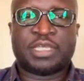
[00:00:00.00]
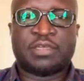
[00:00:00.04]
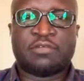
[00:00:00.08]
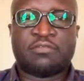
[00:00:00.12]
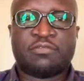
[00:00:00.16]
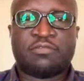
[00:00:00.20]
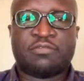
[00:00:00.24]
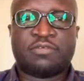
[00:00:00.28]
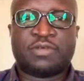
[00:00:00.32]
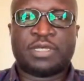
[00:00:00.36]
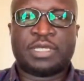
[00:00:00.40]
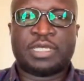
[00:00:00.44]

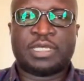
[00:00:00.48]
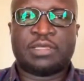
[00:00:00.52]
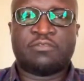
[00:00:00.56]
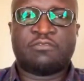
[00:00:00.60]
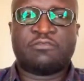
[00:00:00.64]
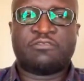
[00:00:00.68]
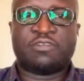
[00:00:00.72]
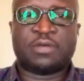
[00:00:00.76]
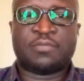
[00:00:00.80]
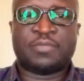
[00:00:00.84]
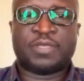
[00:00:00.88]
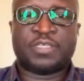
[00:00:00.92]
have
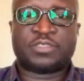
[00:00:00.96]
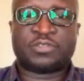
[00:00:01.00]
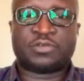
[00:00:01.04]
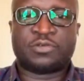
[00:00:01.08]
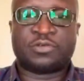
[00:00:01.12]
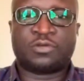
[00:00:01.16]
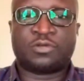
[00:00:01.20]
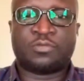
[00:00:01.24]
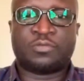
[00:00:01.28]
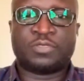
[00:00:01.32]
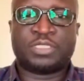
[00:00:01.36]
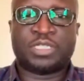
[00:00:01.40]
farmers
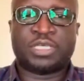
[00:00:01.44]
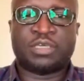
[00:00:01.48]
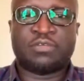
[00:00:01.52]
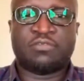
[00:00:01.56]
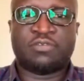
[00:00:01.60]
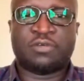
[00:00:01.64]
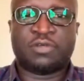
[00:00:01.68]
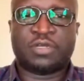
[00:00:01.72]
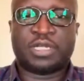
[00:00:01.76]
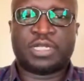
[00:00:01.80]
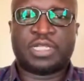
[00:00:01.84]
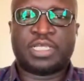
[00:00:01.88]
groups. They've
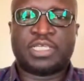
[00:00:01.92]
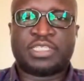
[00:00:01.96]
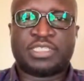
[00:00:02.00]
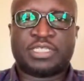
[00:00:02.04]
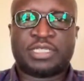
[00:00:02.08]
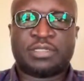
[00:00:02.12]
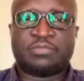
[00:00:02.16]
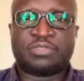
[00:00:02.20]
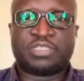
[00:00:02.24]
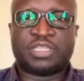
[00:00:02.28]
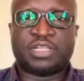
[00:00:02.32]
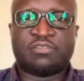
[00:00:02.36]
organized
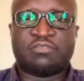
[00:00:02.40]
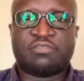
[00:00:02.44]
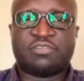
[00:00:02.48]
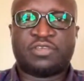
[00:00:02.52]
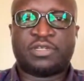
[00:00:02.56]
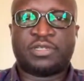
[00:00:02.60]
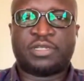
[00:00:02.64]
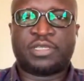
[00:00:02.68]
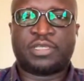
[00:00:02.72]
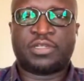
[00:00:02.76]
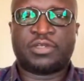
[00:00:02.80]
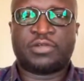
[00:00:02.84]
themselves
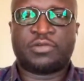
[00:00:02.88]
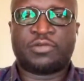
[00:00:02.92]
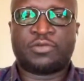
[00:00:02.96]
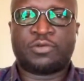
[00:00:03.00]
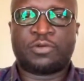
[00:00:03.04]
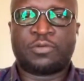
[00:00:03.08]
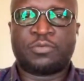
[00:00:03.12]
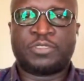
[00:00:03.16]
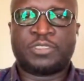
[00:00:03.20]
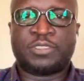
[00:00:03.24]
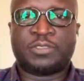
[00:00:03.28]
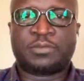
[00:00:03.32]
in
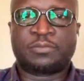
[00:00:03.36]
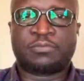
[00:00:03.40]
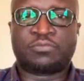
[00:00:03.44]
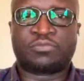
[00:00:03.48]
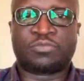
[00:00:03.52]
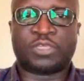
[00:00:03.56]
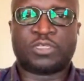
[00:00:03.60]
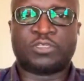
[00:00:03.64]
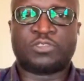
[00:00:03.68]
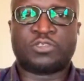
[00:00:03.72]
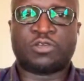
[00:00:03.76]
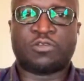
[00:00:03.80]
groups.
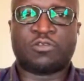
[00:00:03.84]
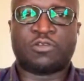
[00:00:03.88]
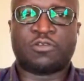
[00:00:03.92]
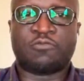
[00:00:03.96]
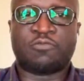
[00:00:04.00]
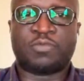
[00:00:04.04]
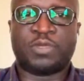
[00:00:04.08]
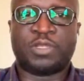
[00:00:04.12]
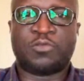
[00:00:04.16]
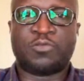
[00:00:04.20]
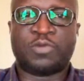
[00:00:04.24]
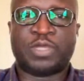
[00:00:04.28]
So
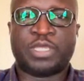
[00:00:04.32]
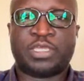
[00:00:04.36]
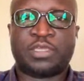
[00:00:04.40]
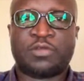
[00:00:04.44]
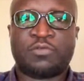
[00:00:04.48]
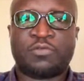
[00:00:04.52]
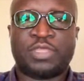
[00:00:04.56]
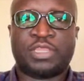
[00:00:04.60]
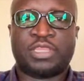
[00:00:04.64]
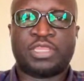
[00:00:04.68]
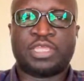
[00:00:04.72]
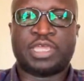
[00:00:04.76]
we've been
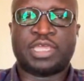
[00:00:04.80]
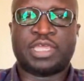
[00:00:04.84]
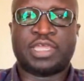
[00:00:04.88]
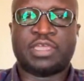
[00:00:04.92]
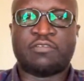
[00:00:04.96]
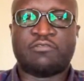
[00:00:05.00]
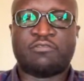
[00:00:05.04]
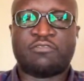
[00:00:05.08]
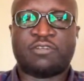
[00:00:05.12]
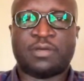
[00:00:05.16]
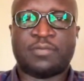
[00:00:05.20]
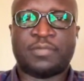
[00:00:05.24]
working with
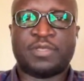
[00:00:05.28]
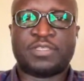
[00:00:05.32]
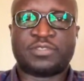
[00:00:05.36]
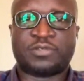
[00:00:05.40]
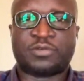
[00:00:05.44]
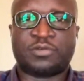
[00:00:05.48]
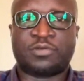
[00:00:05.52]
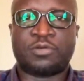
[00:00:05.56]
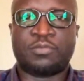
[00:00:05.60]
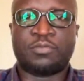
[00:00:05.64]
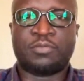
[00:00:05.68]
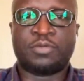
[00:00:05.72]
the farmers
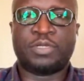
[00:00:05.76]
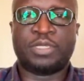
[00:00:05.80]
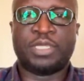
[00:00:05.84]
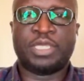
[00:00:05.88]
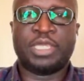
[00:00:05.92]
group,